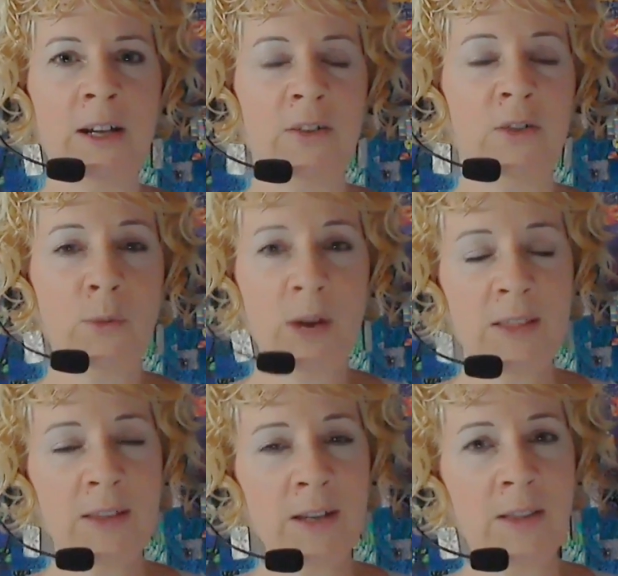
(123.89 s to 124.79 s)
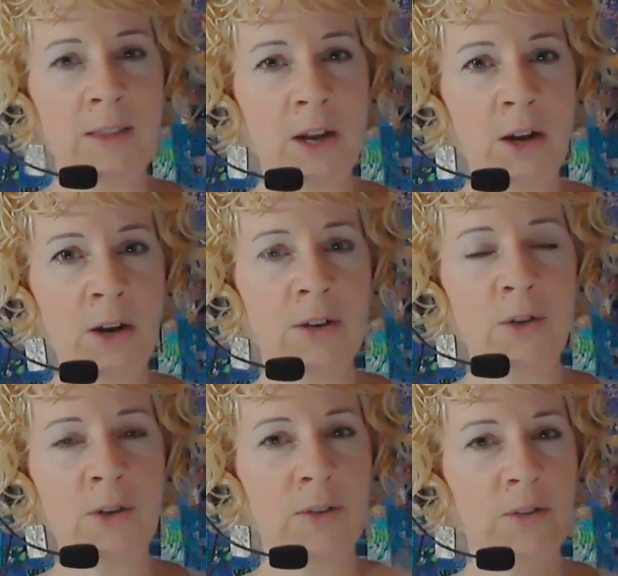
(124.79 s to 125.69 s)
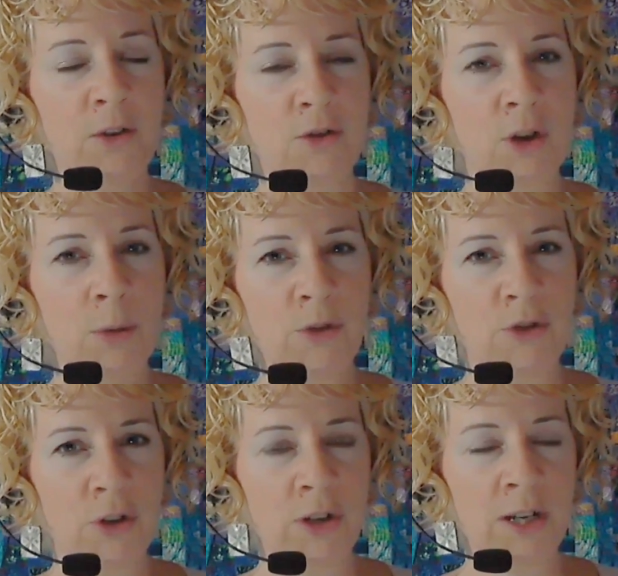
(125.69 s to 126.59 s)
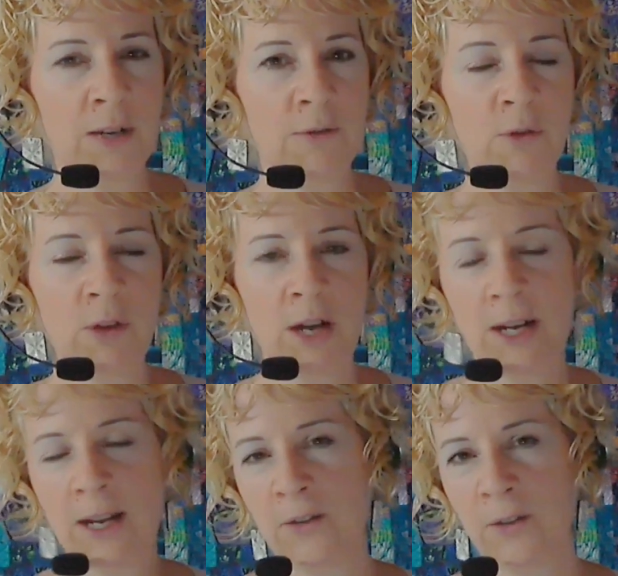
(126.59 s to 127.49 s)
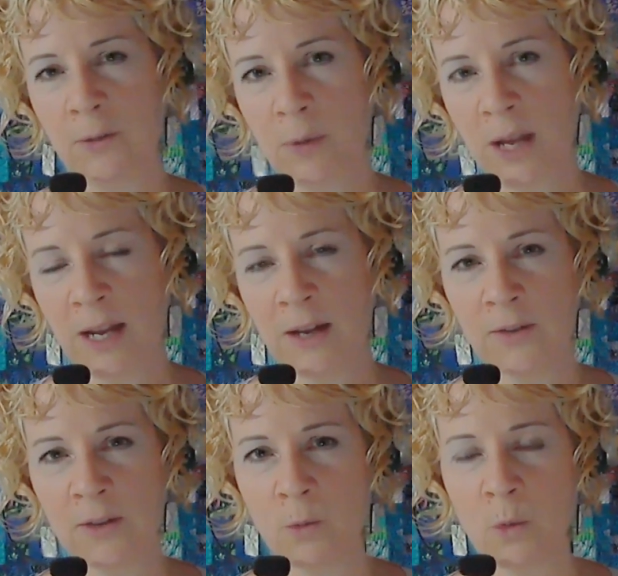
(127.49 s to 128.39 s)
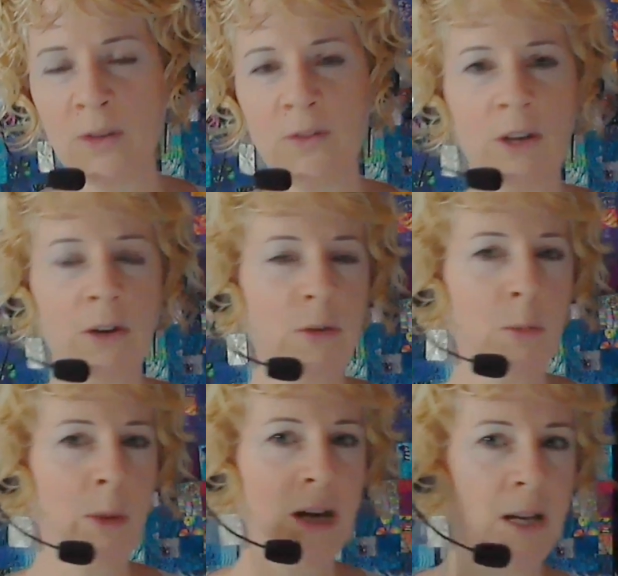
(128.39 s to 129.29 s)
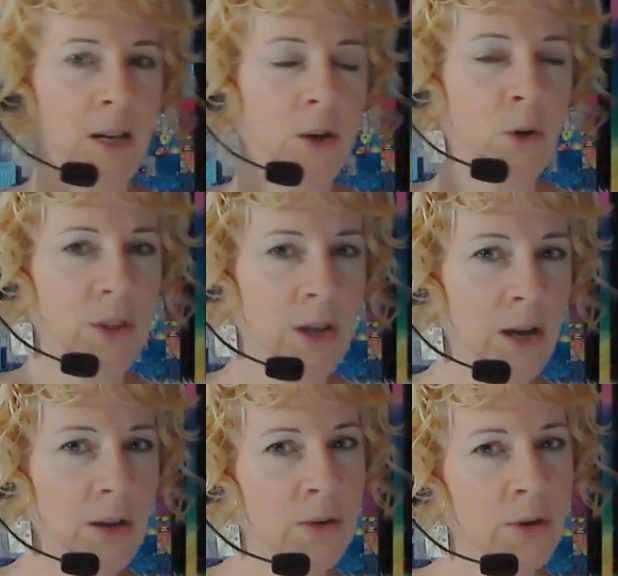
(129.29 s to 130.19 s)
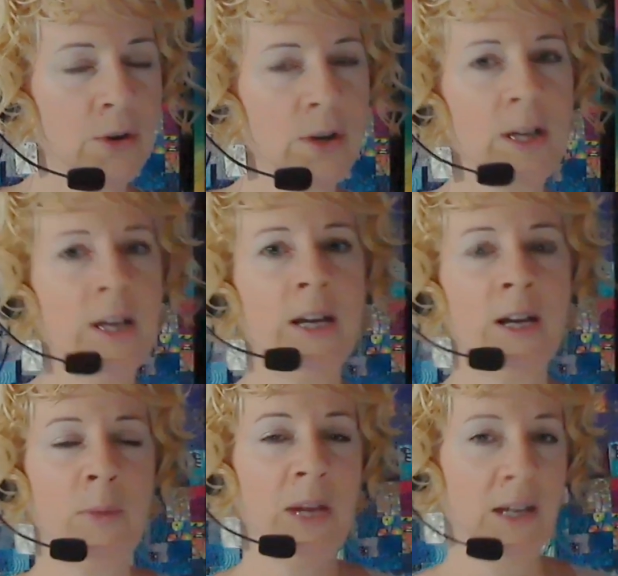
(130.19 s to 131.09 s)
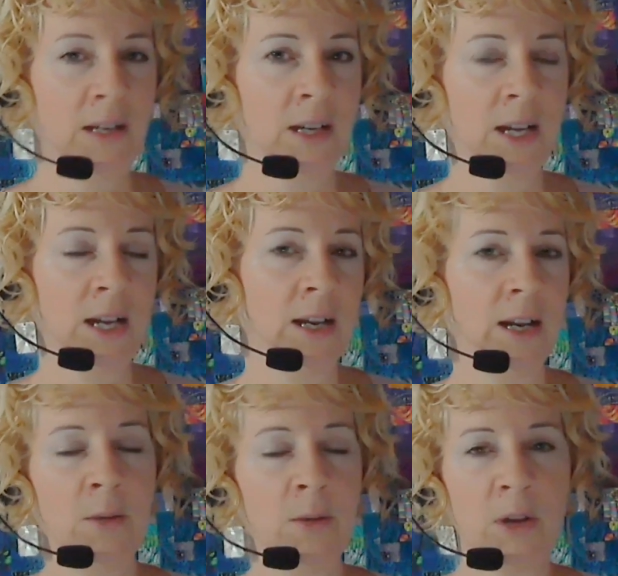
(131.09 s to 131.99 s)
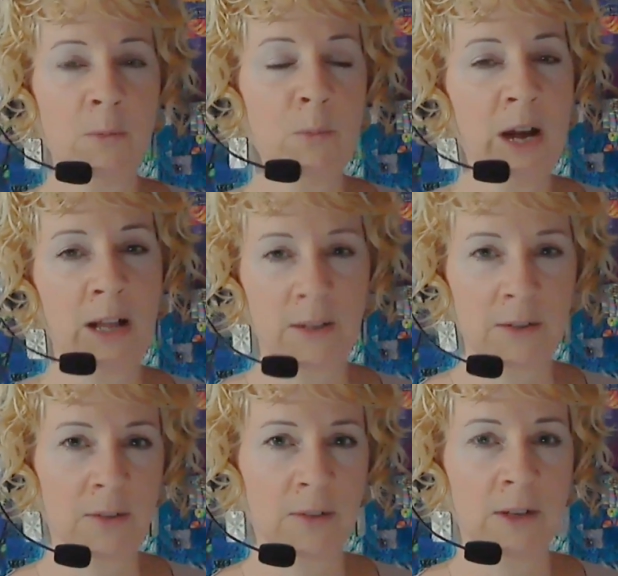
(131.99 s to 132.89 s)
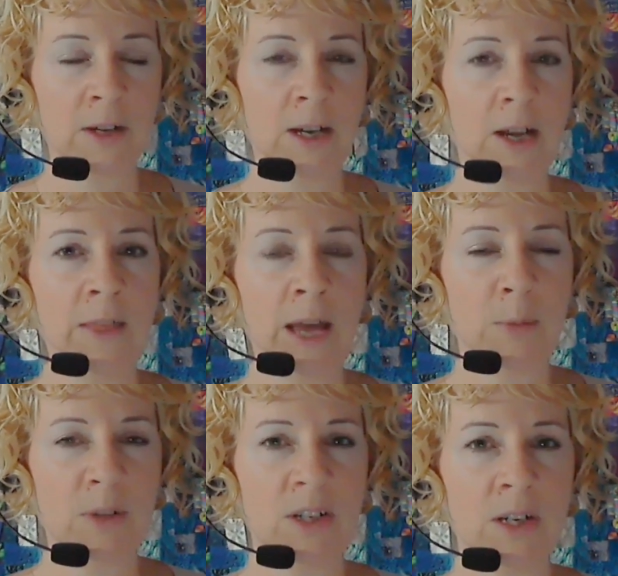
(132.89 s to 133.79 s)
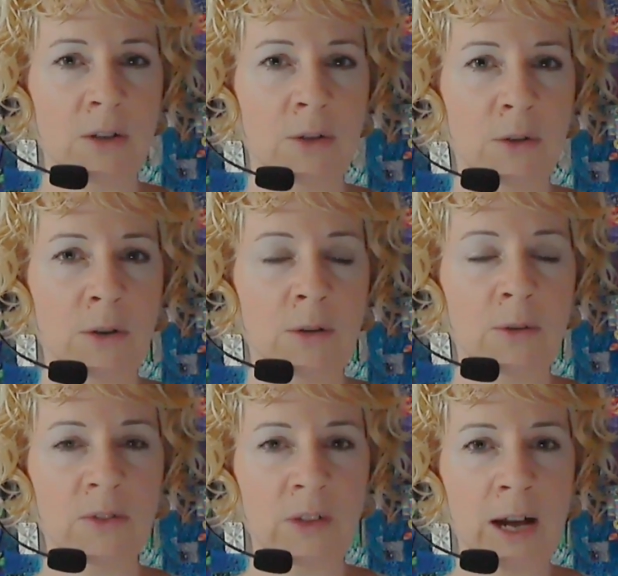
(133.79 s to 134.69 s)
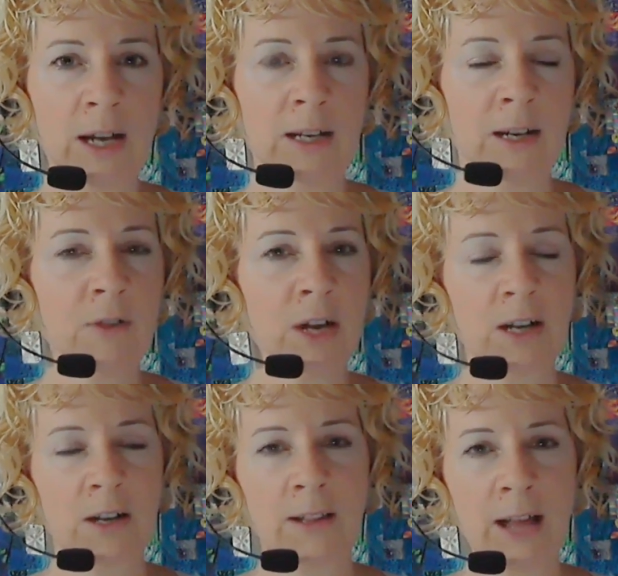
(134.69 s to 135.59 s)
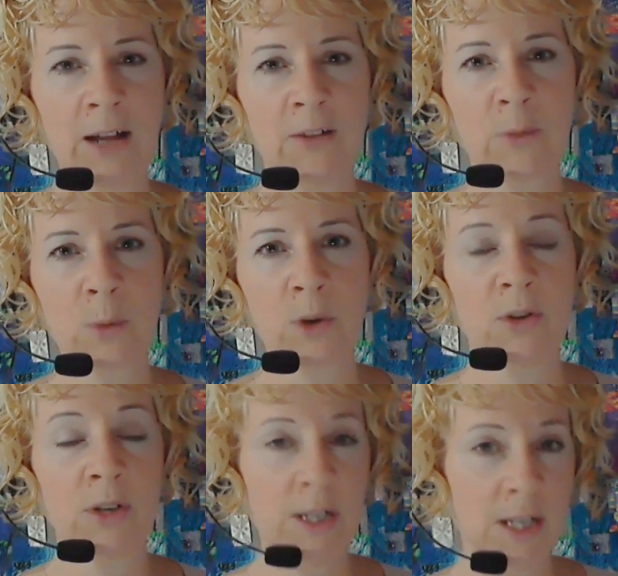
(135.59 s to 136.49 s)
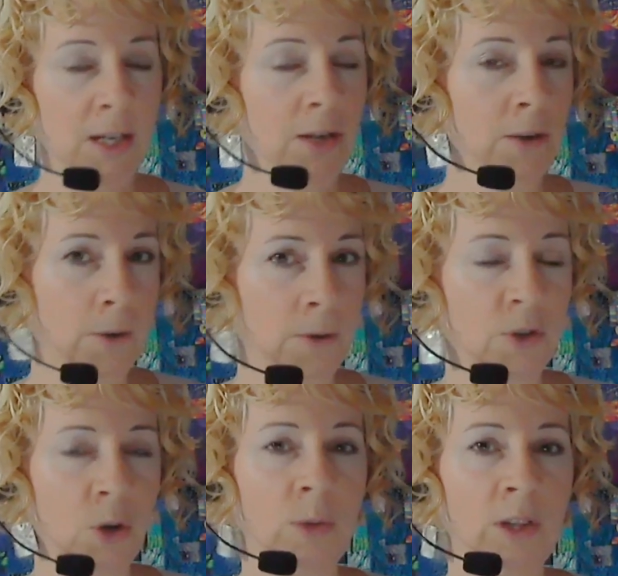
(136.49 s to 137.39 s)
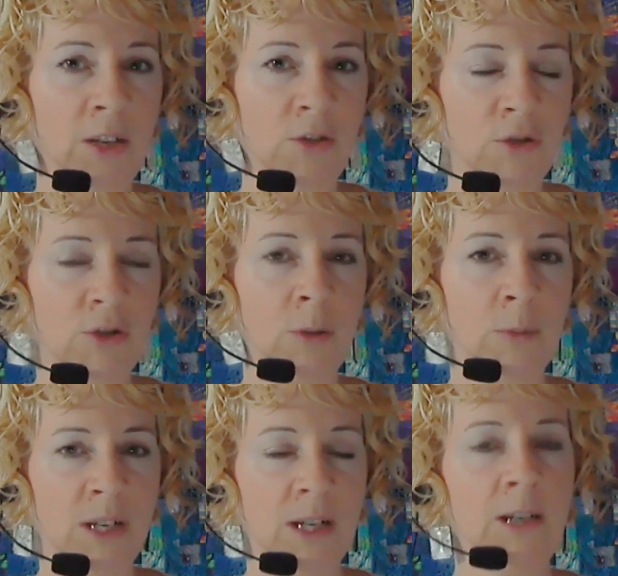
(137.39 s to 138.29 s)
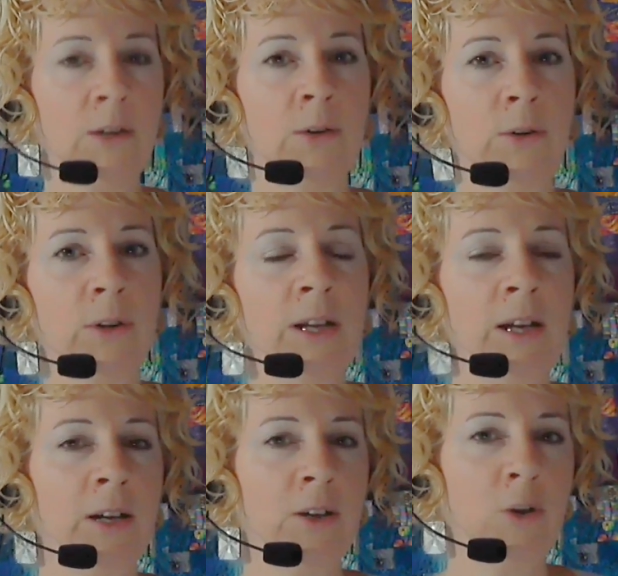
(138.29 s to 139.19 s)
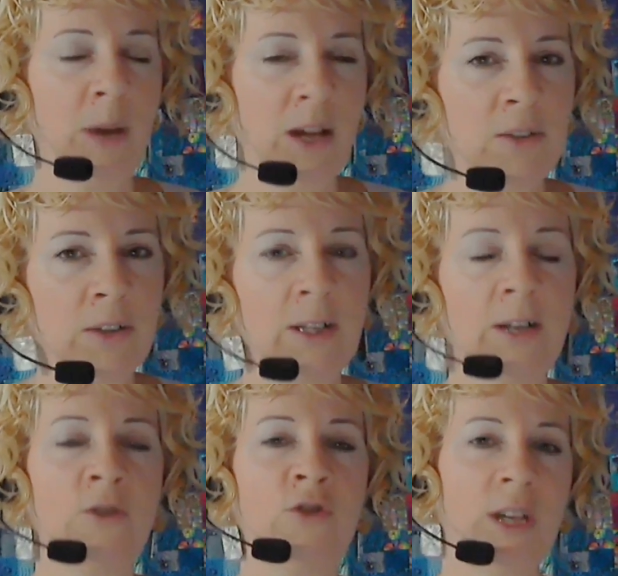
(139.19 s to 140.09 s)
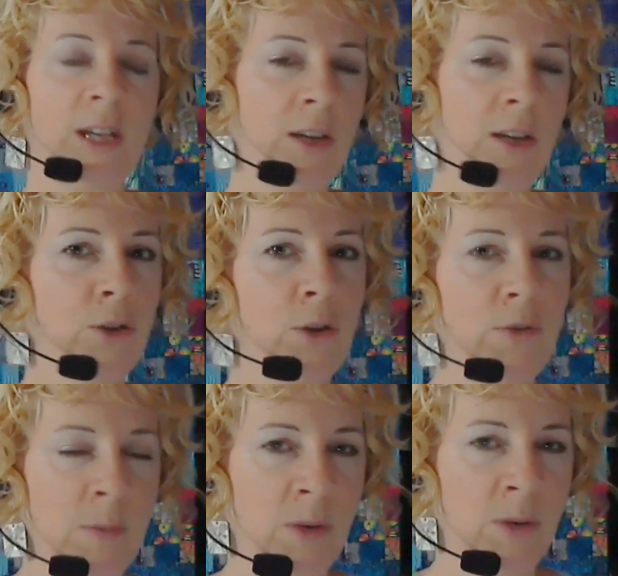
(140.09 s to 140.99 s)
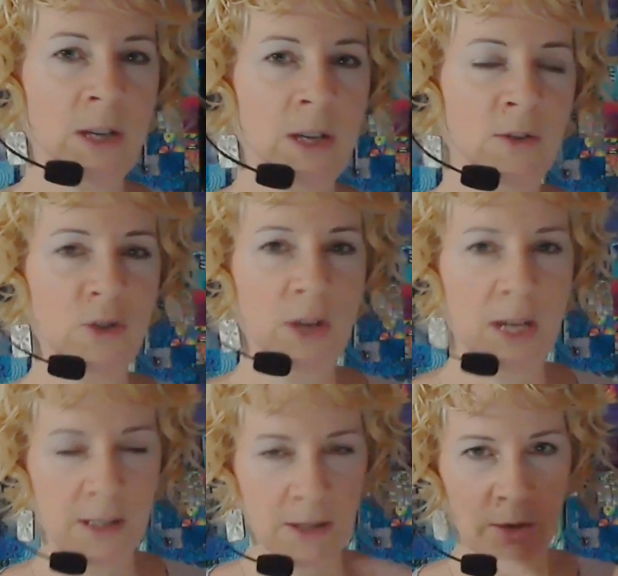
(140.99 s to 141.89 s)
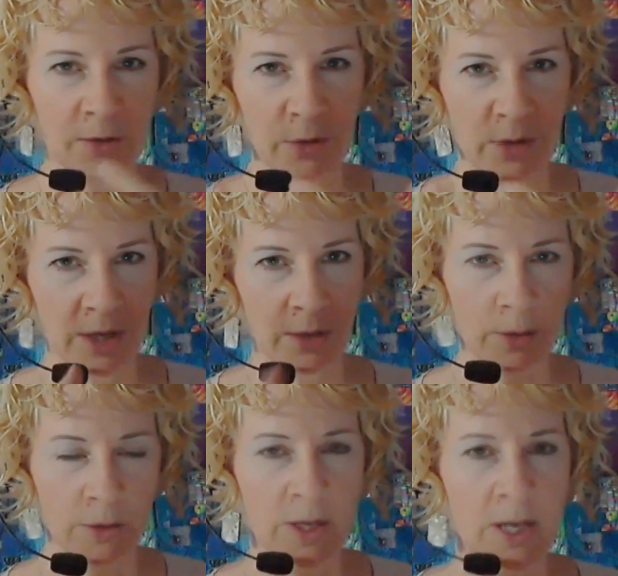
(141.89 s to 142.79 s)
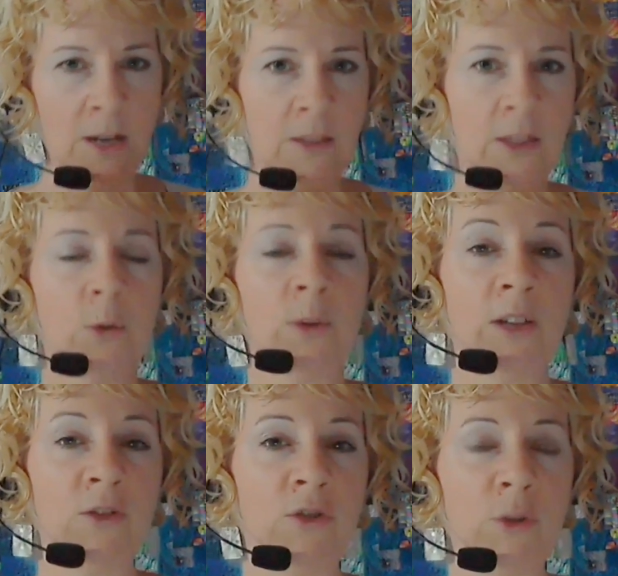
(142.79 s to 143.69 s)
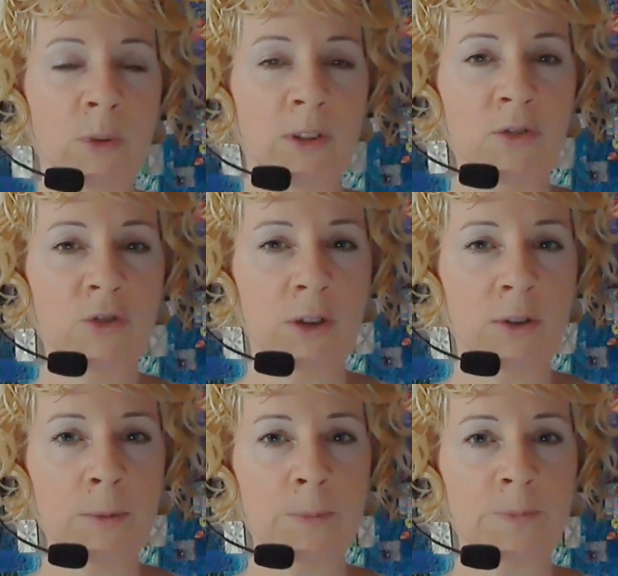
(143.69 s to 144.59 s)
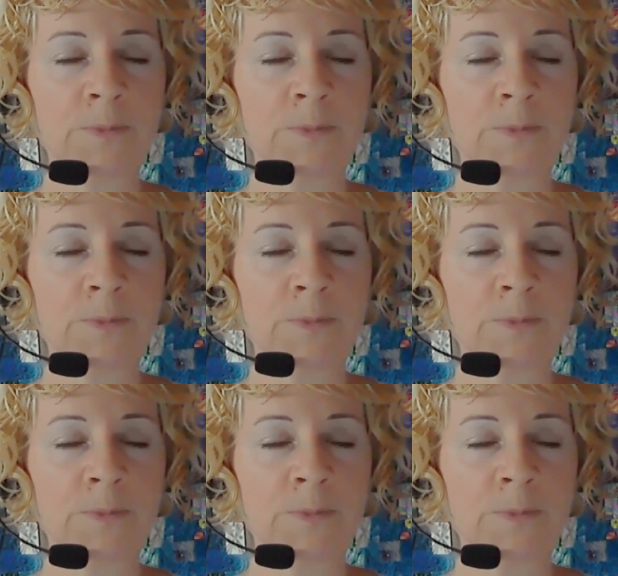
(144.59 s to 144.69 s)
So right then and there, you can start troubleshooting. If you've got aches and pains on one side of the body or the other, it may indicate an imbalance in that particular side. And I've got a class where you can heal your relationship and heal your masculine energy, heal your feminine energy, and then also heal their relationship with each other.